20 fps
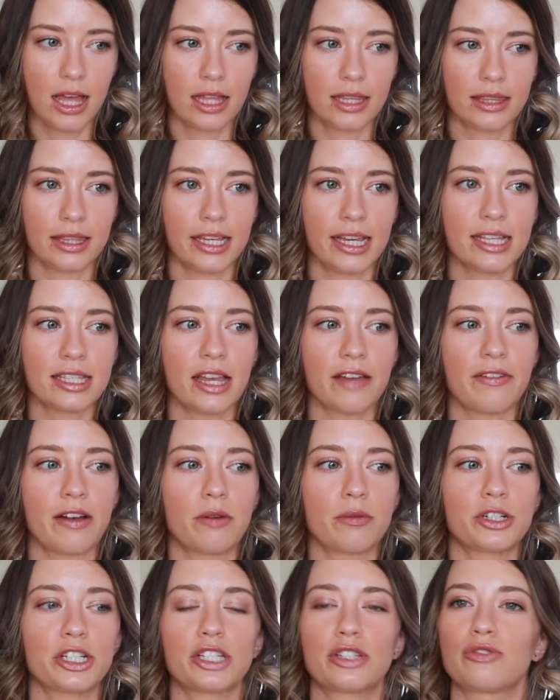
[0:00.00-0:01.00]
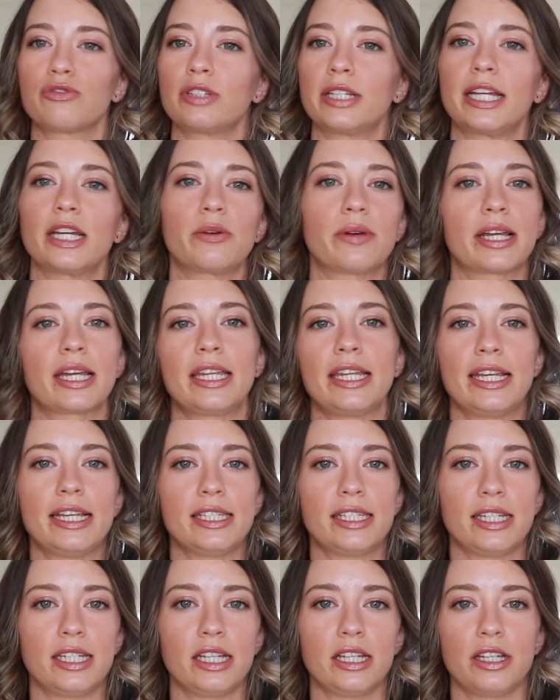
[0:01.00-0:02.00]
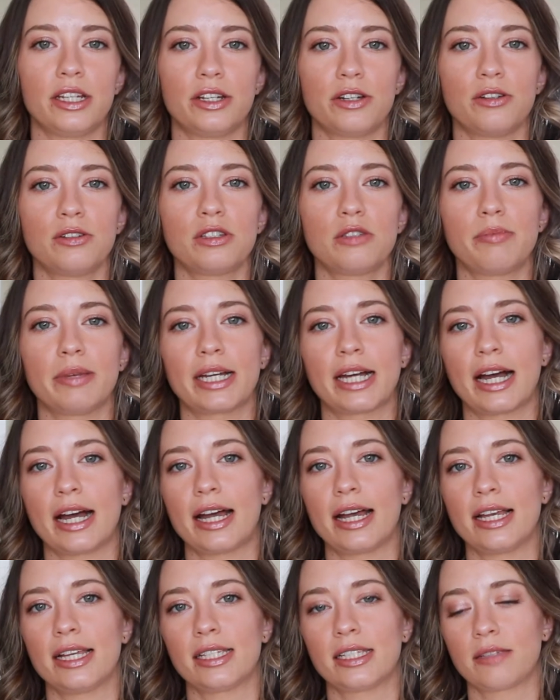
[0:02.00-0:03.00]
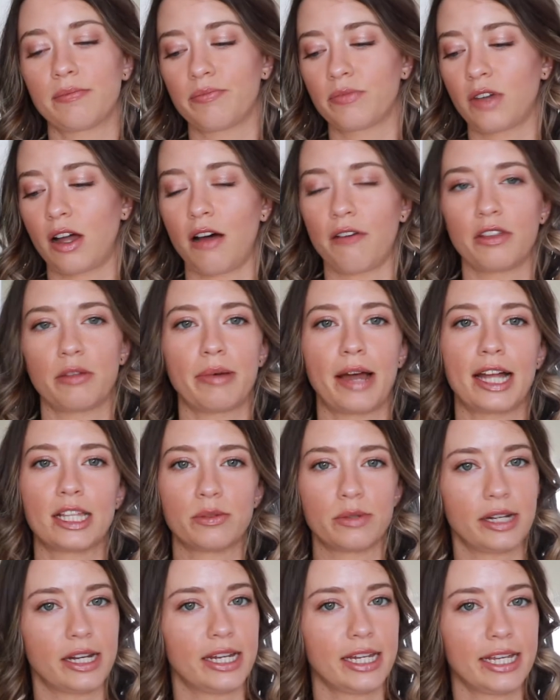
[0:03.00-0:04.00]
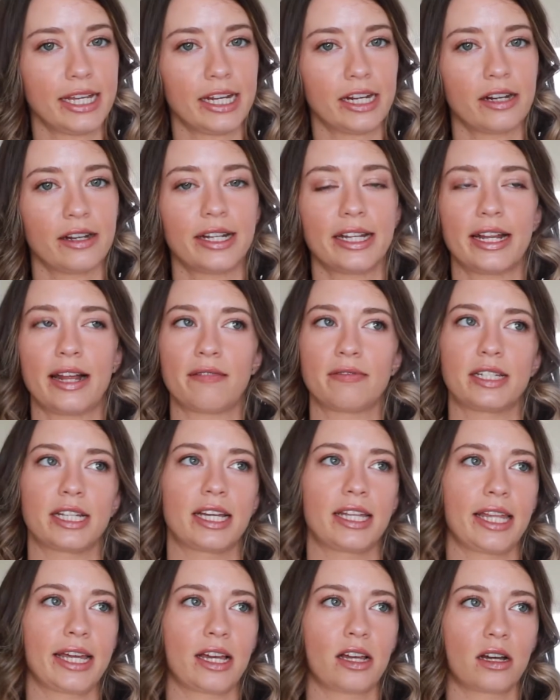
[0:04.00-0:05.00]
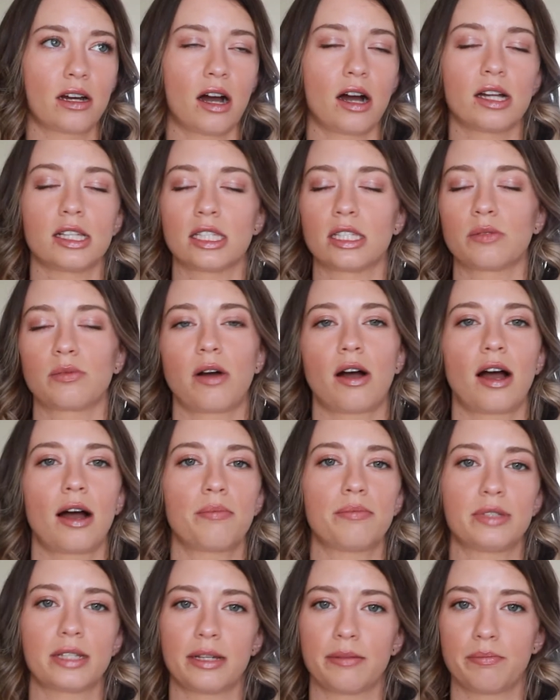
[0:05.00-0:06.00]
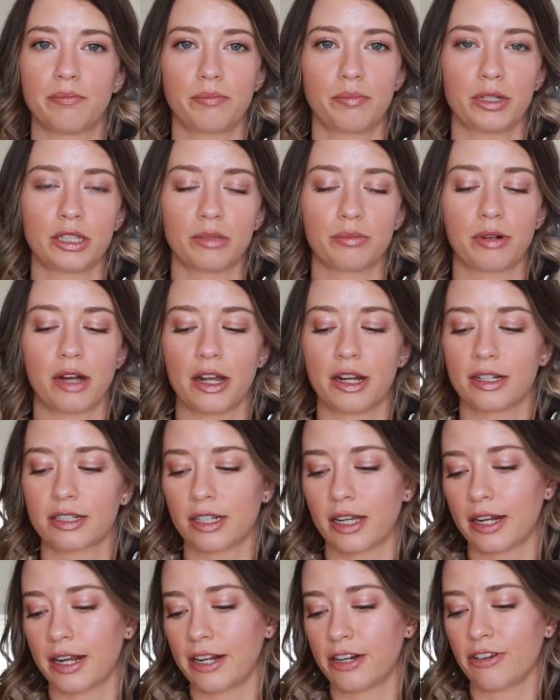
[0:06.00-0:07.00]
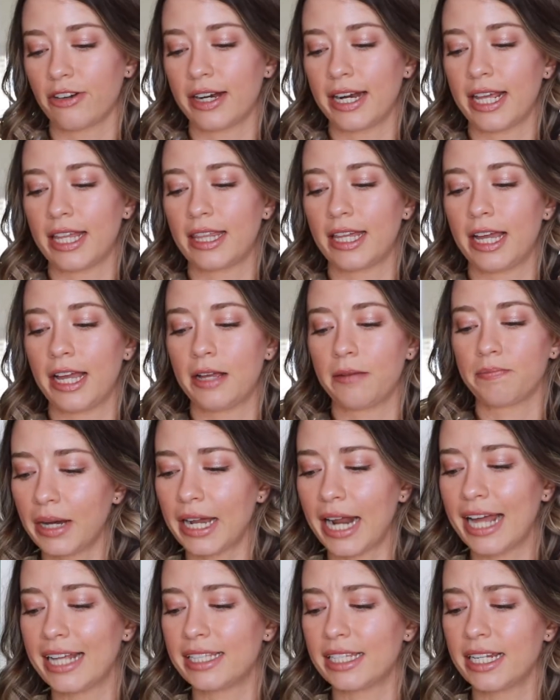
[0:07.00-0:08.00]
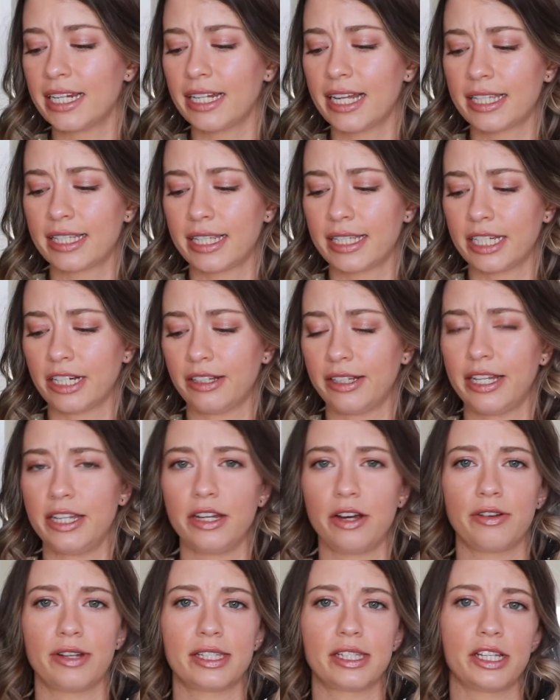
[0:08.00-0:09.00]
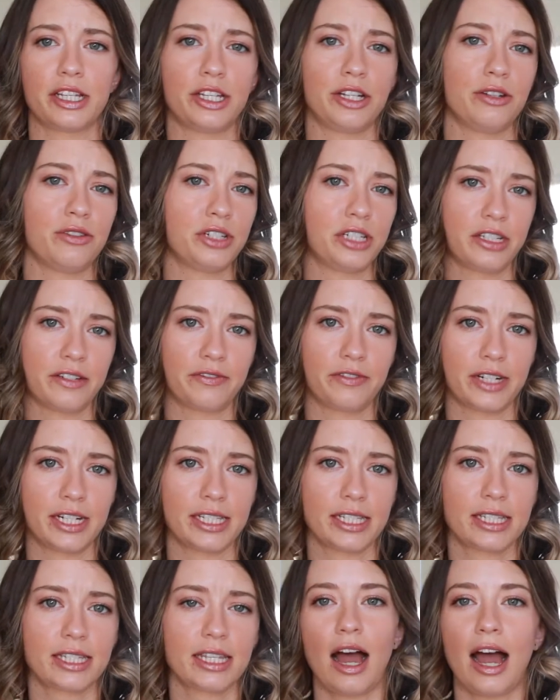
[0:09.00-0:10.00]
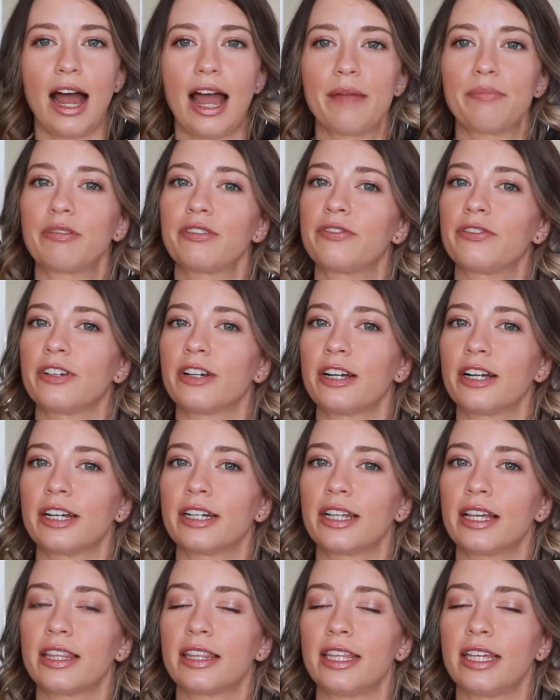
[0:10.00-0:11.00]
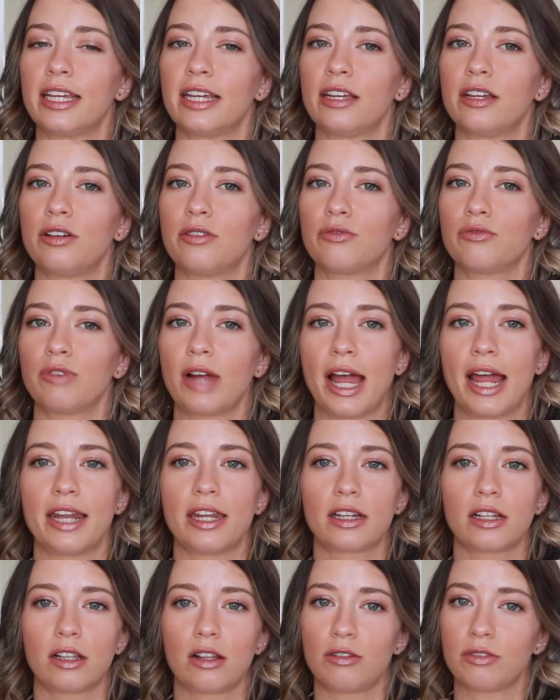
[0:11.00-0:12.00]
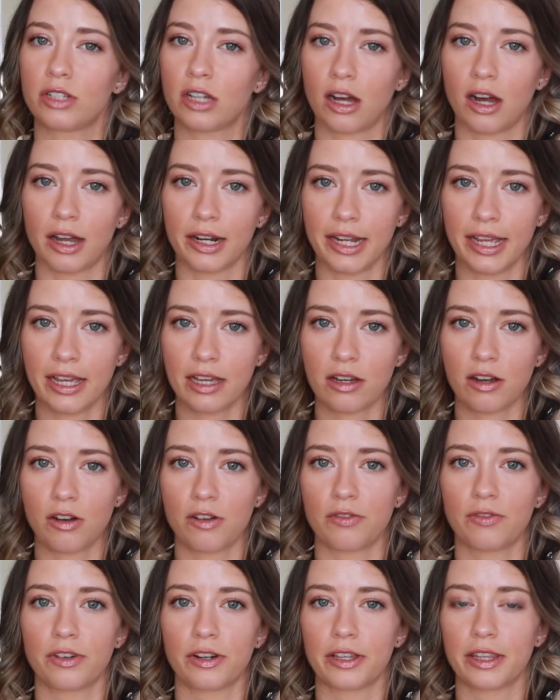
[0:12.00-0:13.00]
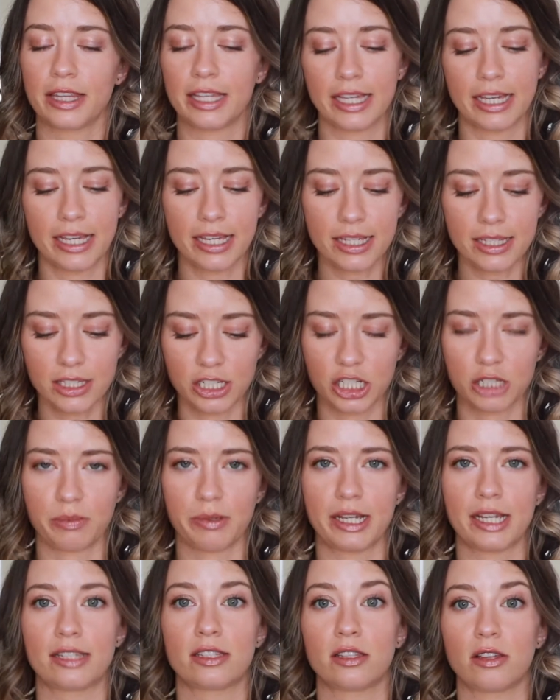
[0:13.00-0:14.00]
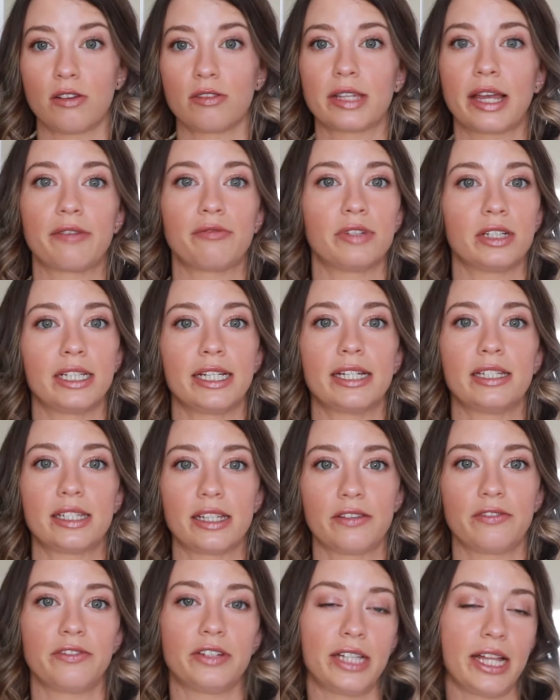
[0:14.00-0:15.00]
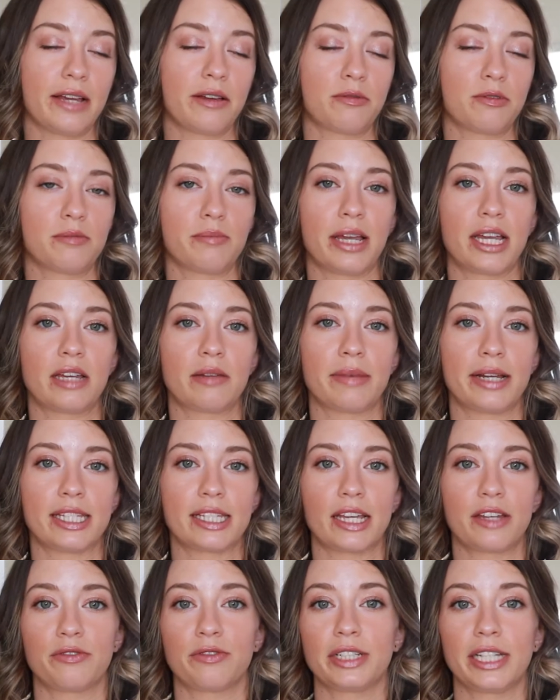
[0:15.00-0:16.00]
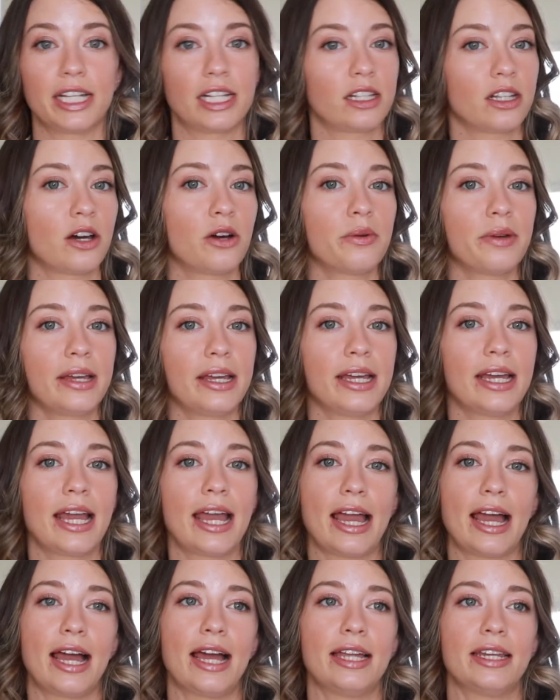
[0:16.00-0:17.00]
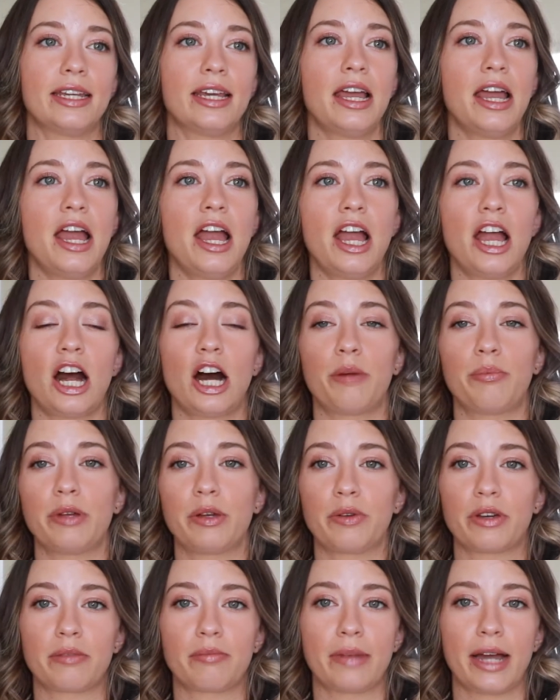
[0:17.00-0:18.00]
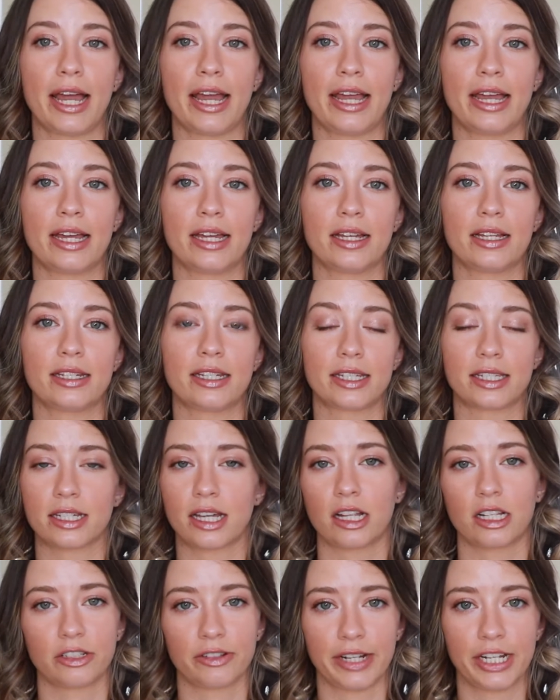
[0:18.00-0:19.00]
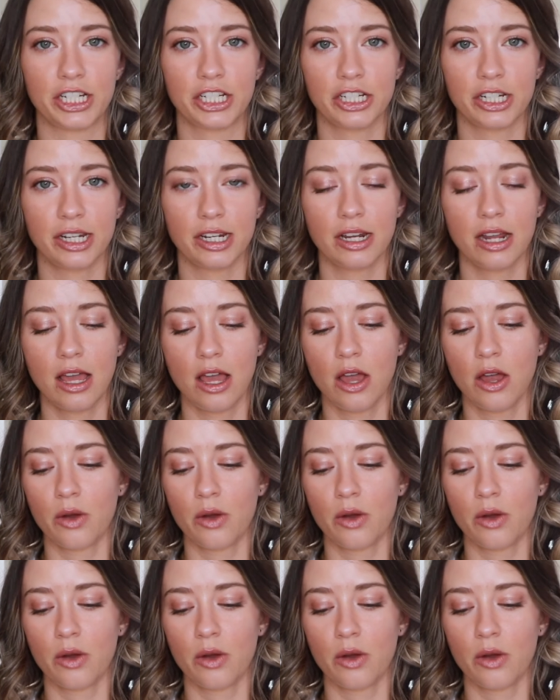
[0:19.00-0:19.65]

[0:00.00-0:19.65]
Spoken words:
These I found were just really quick and easy to use because all the pads were in here. I didn't have to get like a cotton swab to put the product on under anything. But I didn't necessarily notice a huge difference. I preferred the Ren Glow Tonic over these just because those I really did feel like was making my skin really glowy and helping with my discoloration.